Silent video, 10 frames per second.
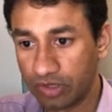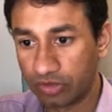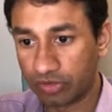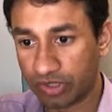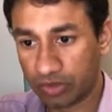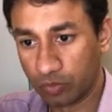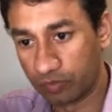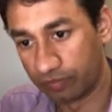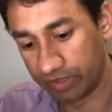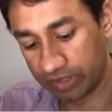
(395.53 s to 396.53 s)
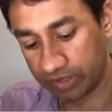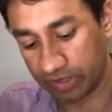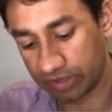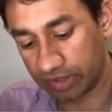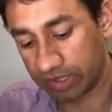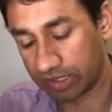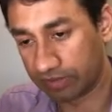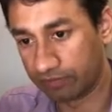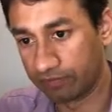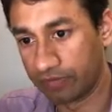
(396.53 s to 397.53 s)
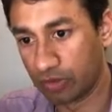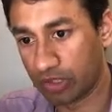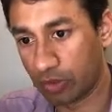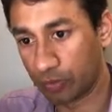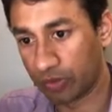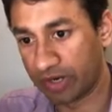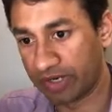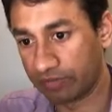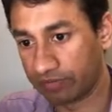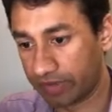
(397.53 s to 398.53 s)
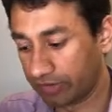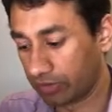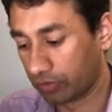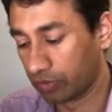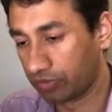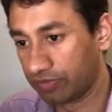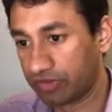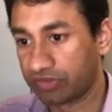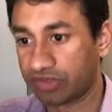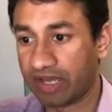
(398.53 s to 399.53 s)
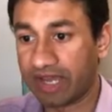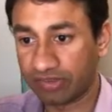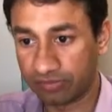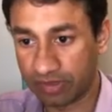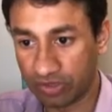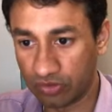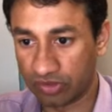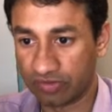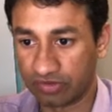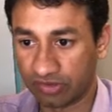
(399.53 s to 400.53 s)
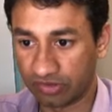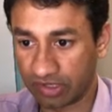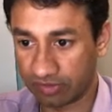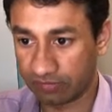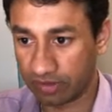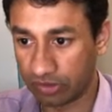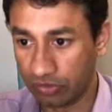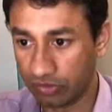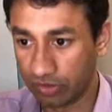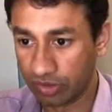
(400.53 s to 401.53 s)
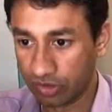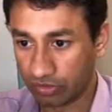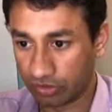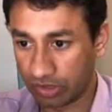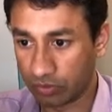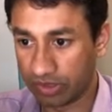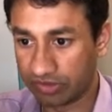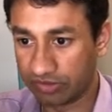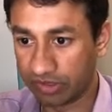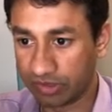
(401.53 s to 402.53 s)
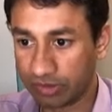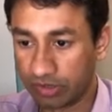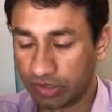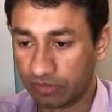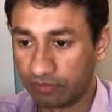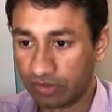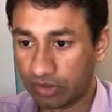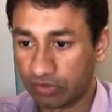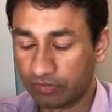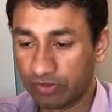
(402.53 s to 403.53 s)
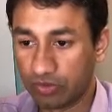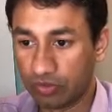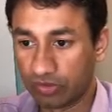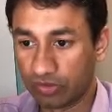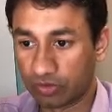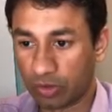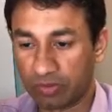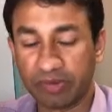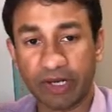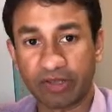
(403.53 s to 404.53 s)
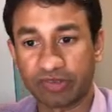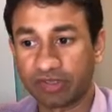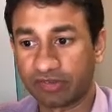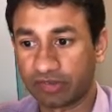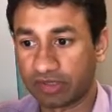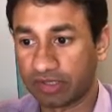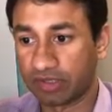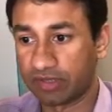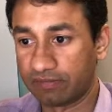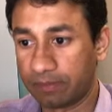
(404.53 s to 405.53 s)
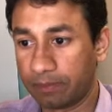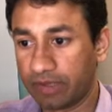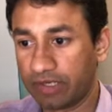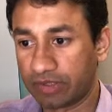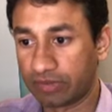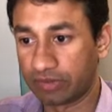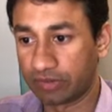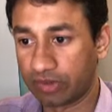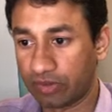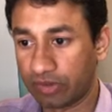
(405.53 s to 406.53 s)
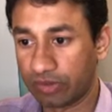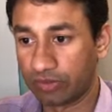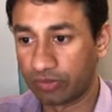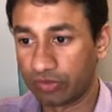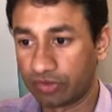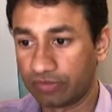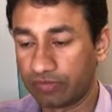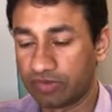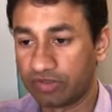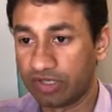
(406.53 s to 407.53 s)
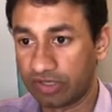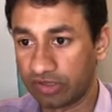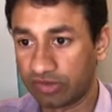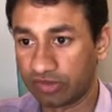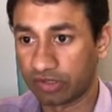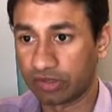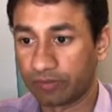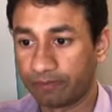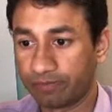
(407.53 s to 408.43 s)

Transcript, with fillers: So now we uh, we know how to identify the rows which has values and which doesn't have values. So now let's say we we use the column data science, and then we print all the rows which is null.